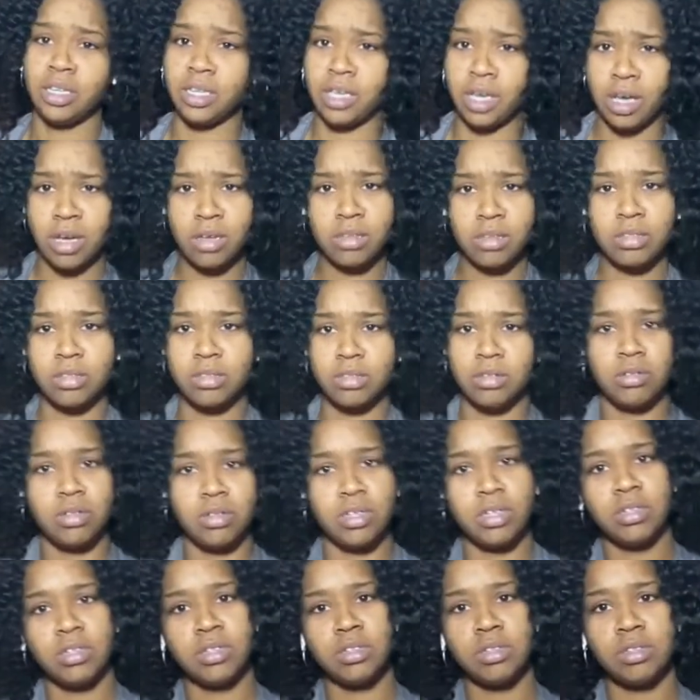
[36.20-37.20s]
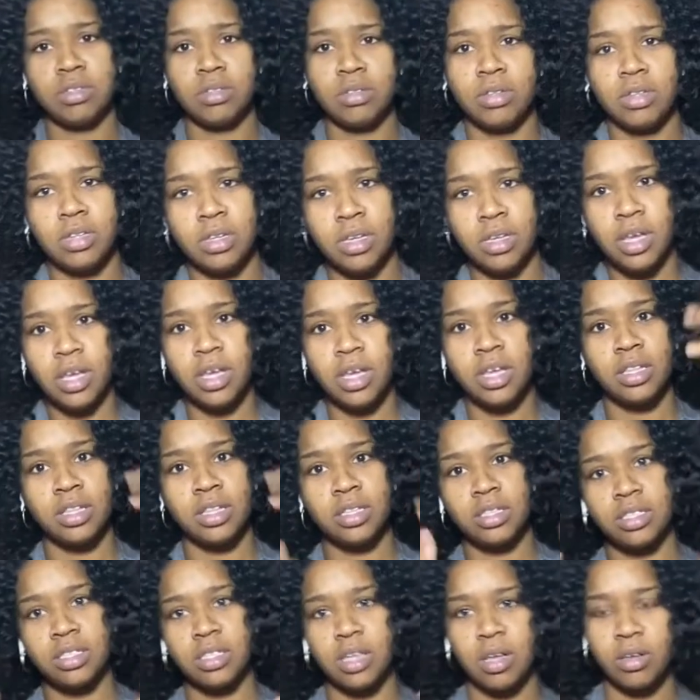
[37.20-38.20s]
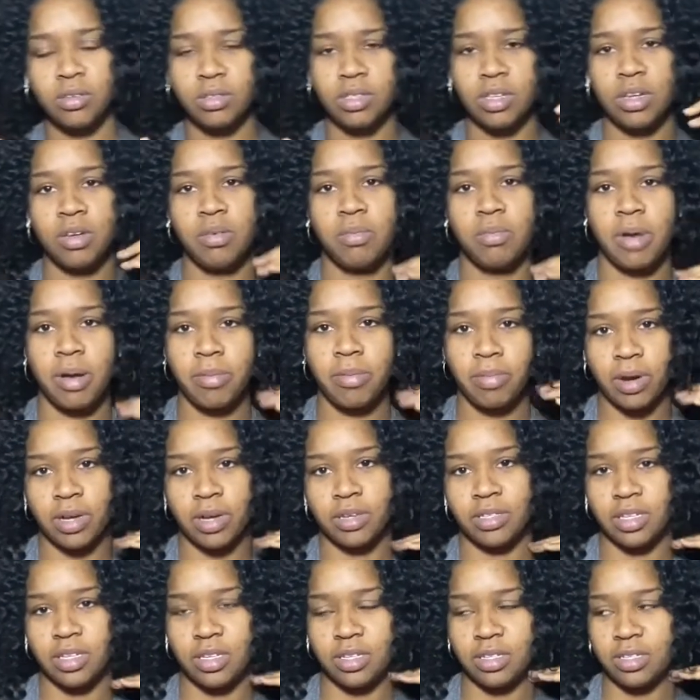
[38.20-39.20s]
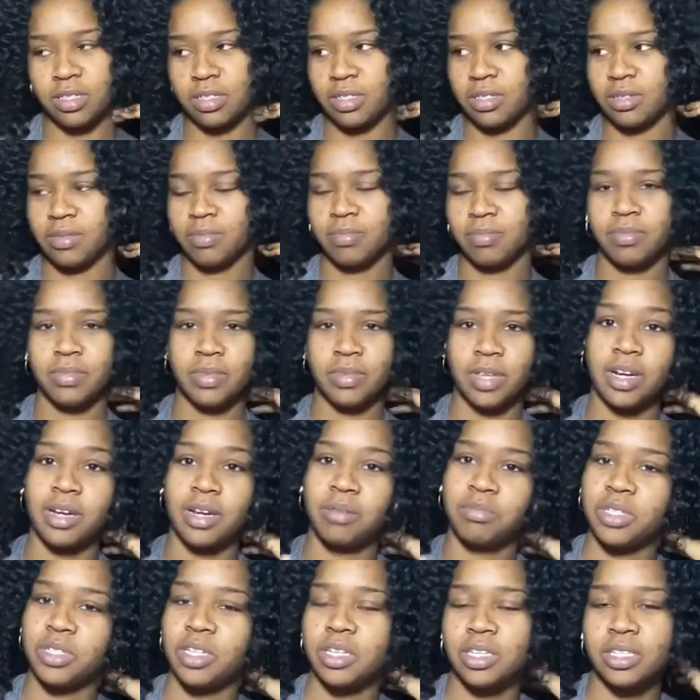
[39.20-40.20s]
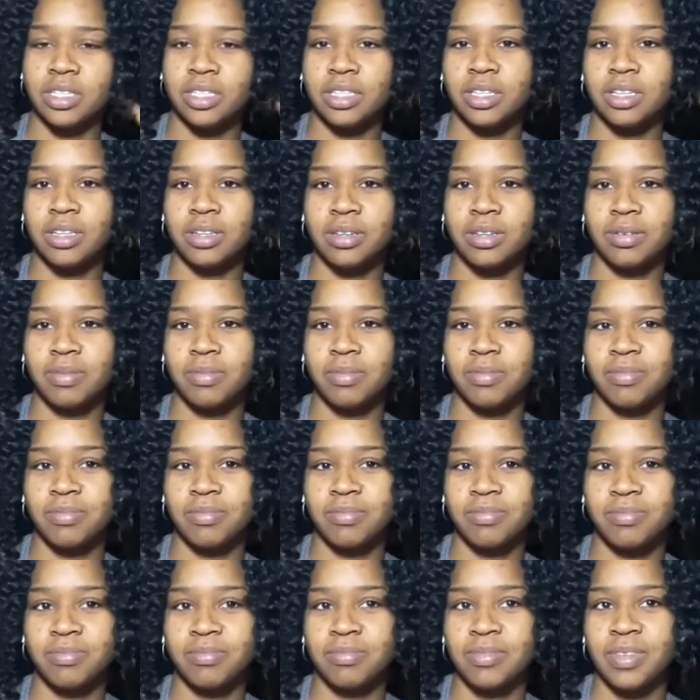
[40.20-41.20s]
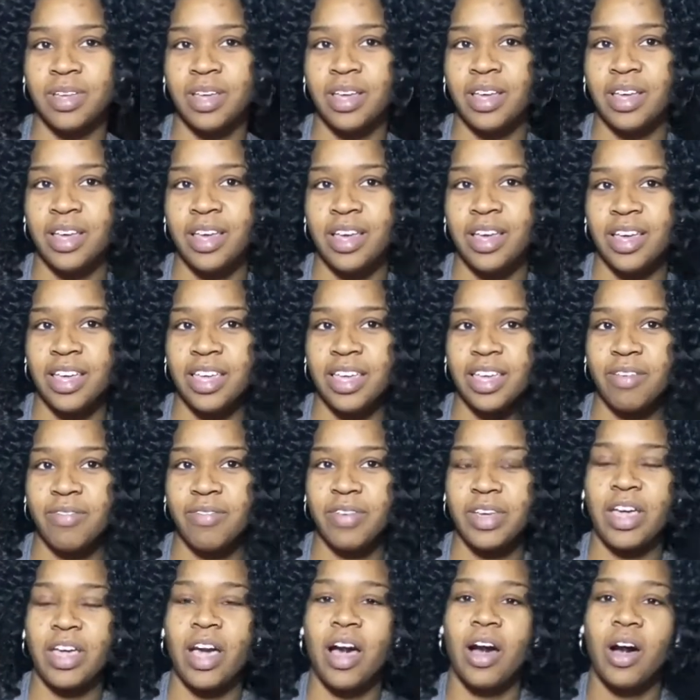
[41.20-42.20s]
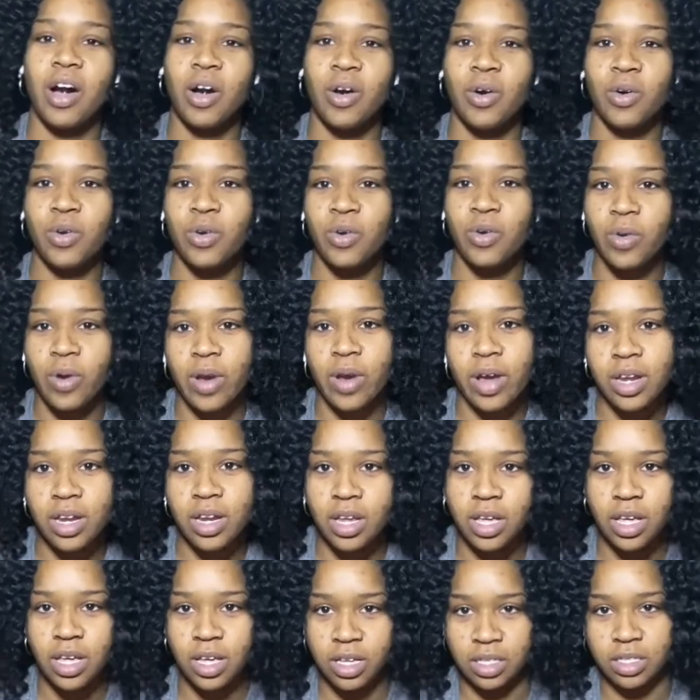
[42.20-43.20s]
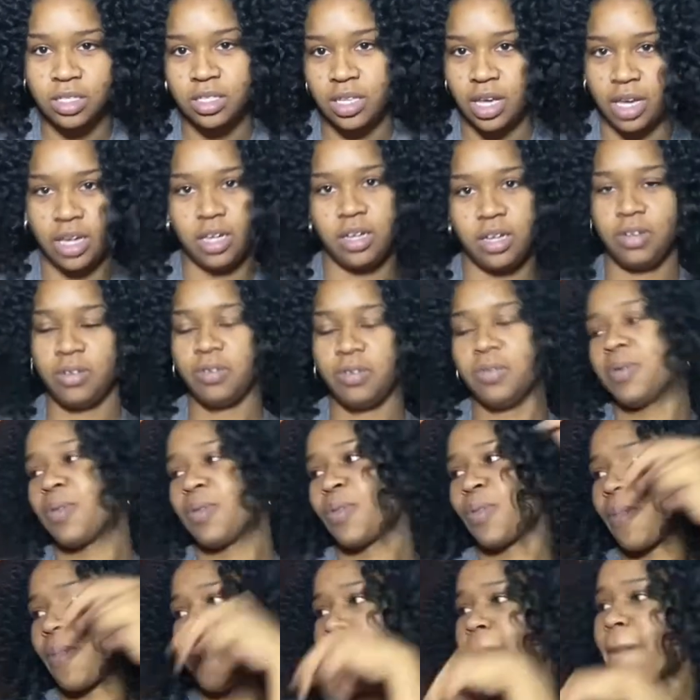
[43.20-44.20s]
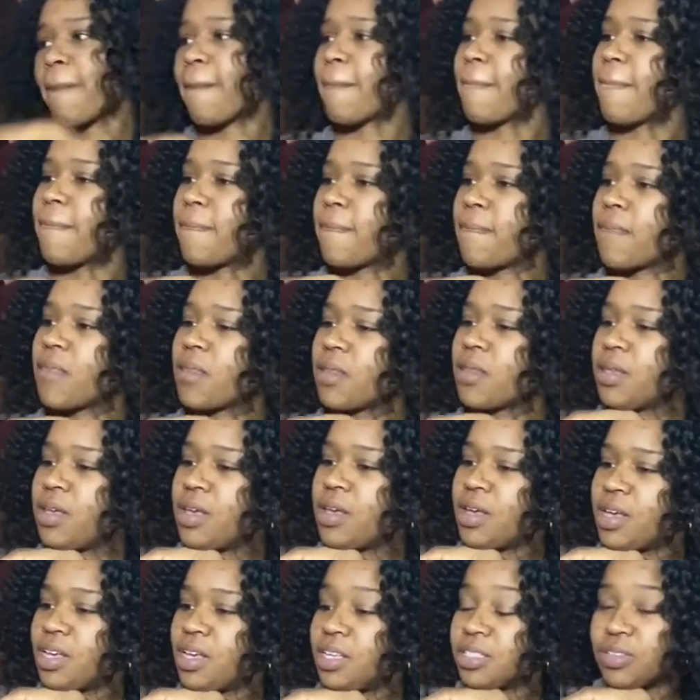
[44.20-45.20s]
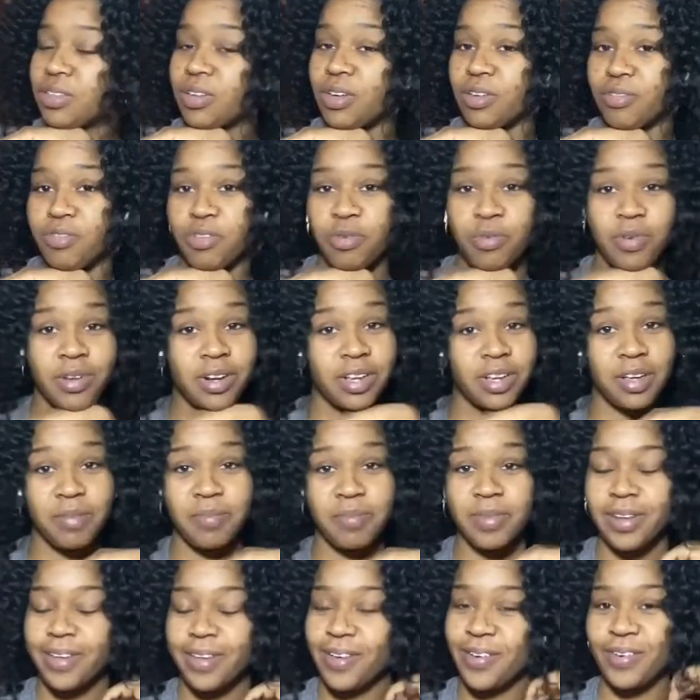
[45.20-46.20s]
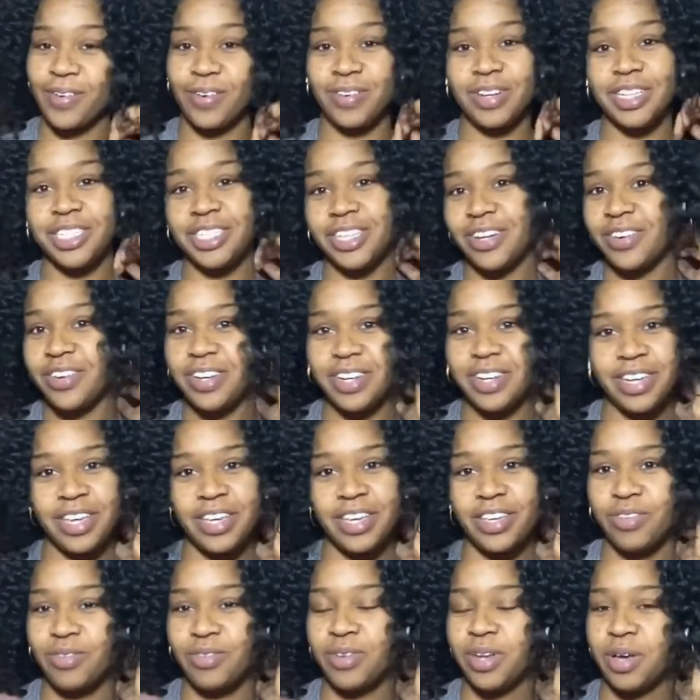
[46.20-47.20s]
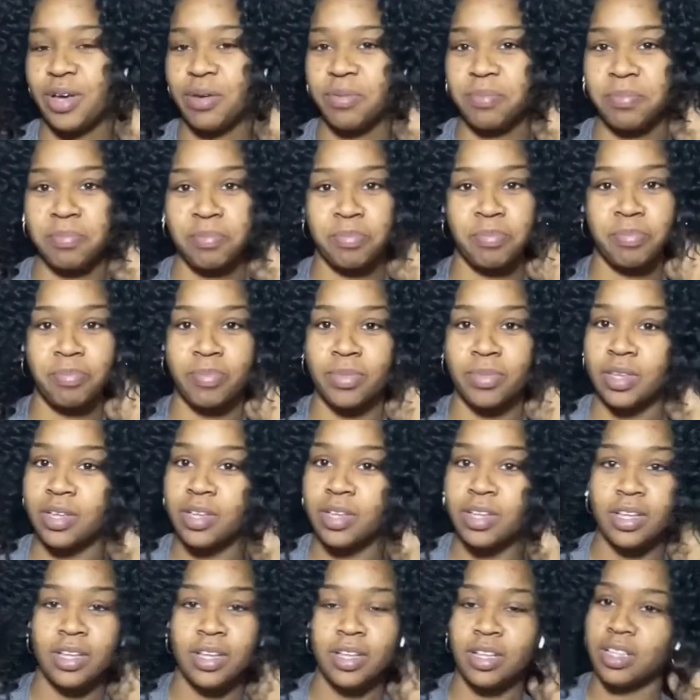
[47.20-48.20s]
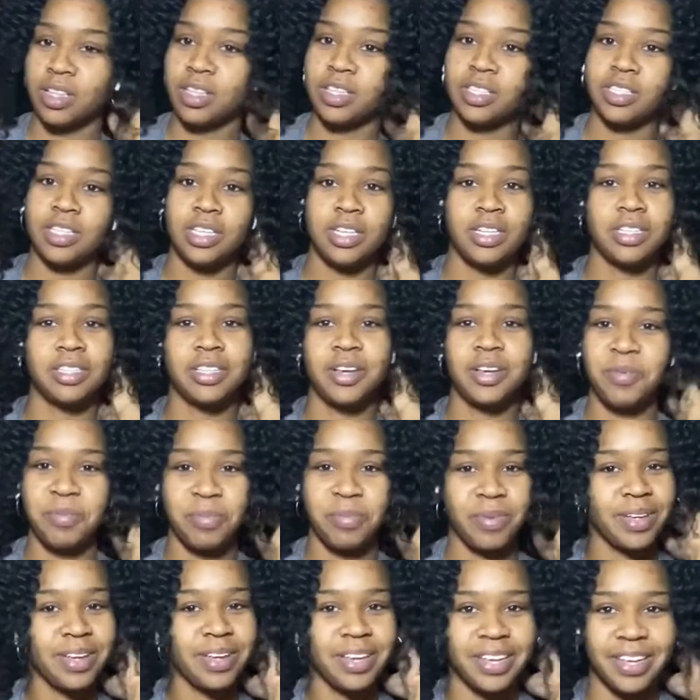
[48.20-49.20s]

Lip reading: y'all to do this. This is also my process that I'm just giving y'all great insight on. So if you want to come along on the journey, then the seat is open.